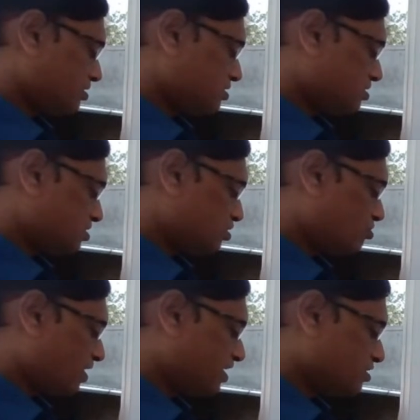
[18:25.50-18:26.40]
0
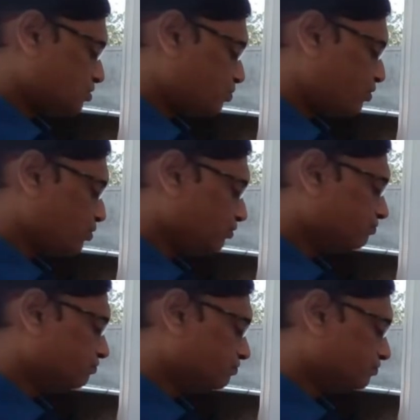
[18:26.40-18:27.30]
minus 4,
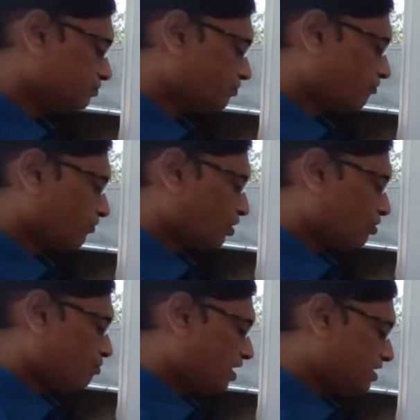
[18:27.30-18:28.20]

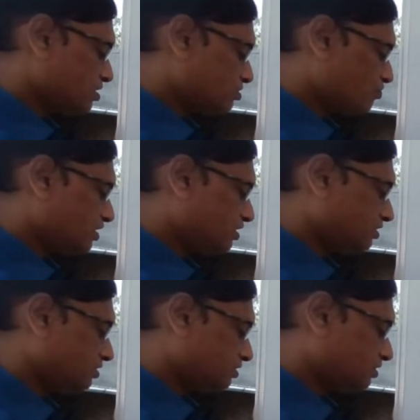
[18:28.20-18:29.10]
minus 1,
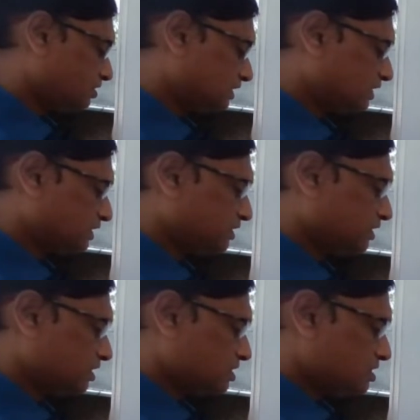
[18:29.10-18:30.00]

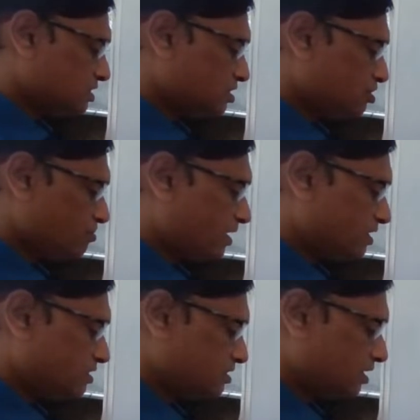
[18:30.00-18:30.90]
0
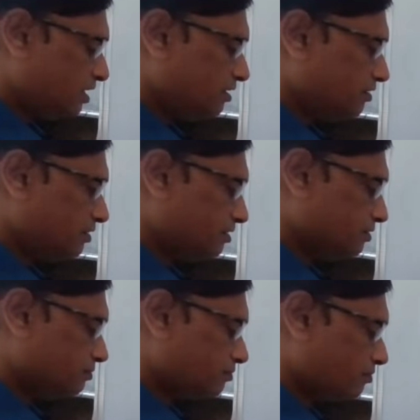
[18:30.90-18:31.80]
minus 3,
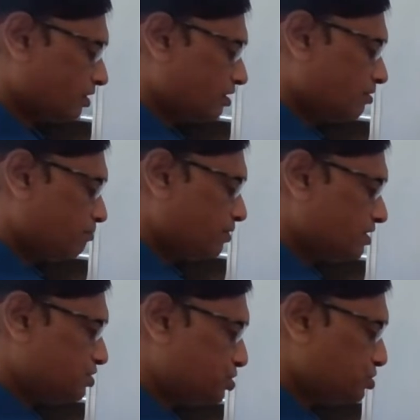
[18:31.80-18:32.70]

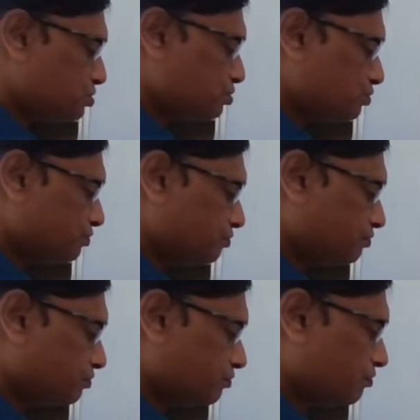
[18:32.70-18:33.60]
plus 2,
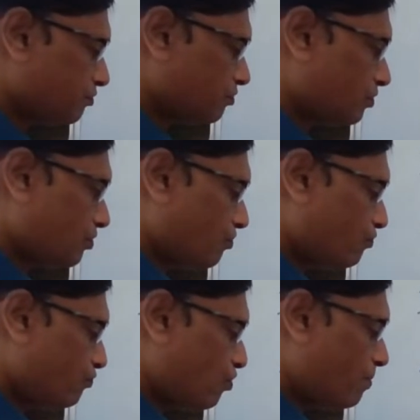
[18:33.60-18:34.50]

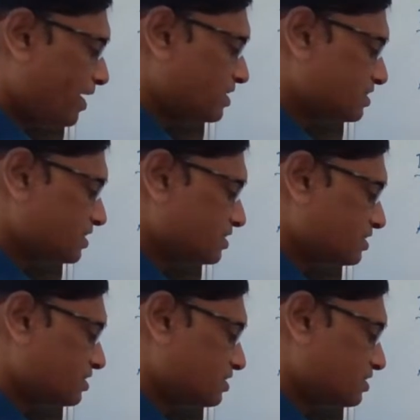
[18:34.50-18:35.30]
4 minus 6